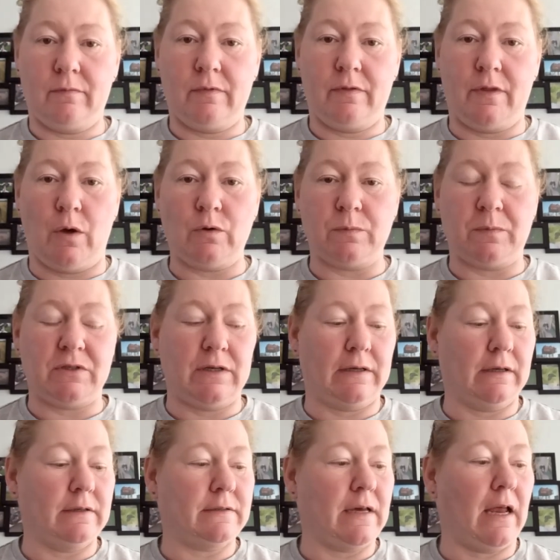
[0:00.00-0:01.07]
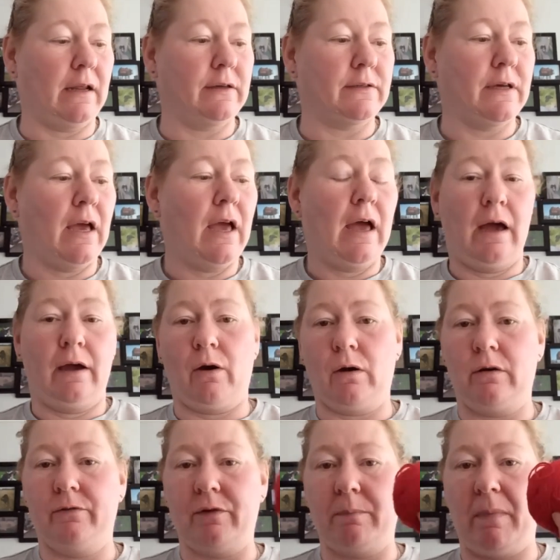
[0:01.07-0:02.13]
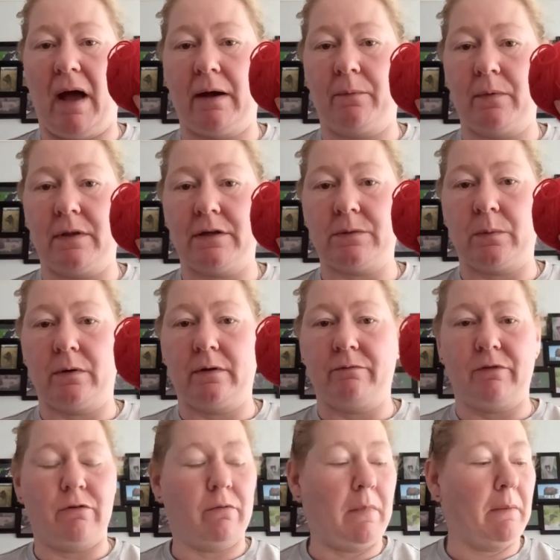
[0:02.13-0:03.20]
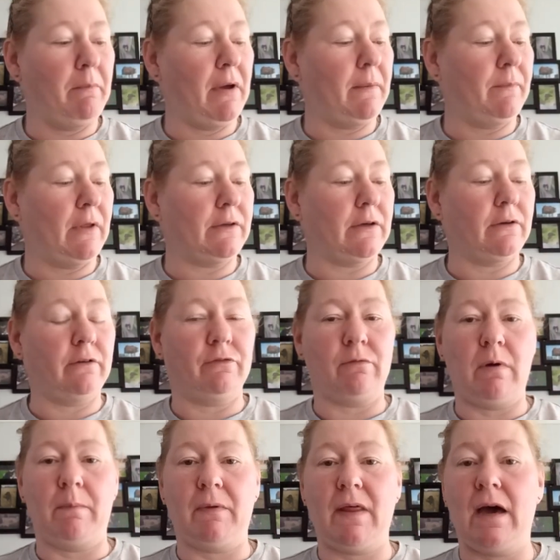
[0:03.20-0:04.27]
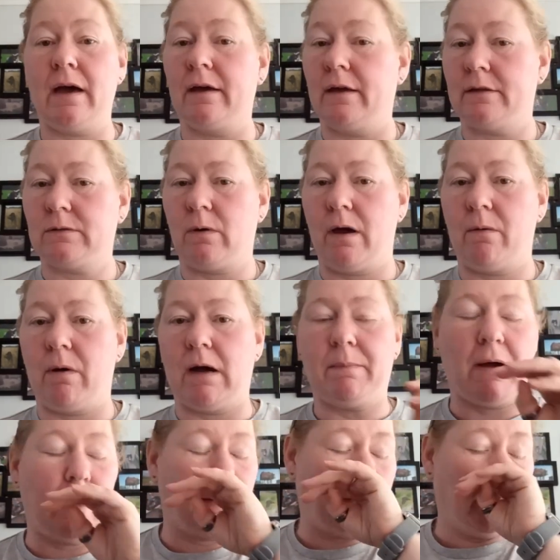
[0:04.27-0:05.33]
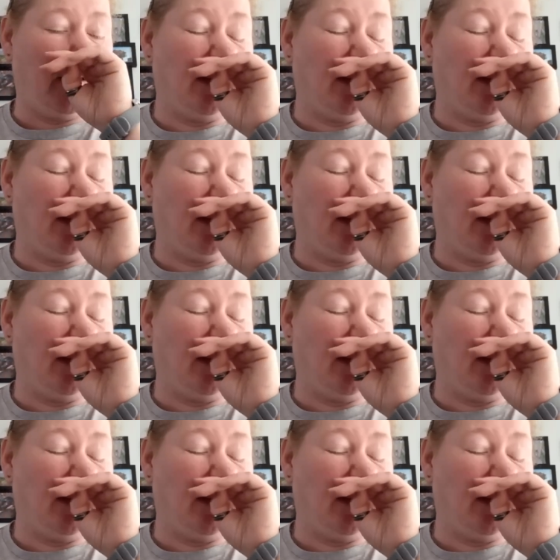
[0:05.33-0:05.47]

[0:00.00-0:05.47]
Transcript: those particular sellers. I got a lovely bag with this one, if you remember. I don't know if you remember that. It's quite a while back.